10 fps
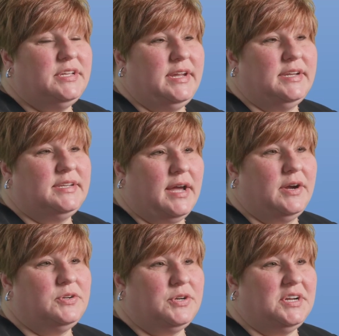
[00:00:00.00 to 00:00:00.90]
to the
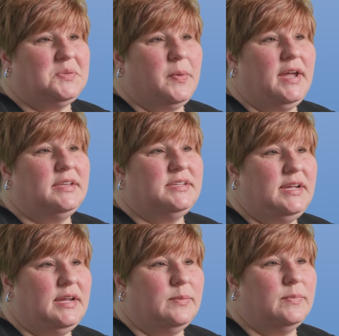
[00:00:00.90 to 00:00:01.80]
entire transplant
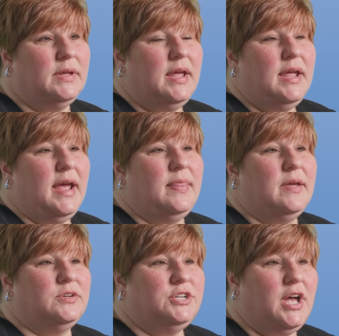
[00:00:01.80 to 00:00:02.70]
team, and
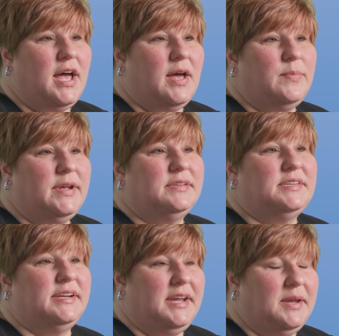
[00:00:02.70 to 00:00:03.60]
their job is
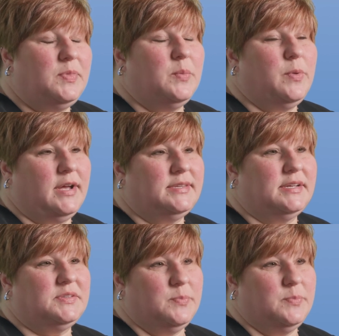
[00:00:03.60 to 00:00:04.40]
to keep the process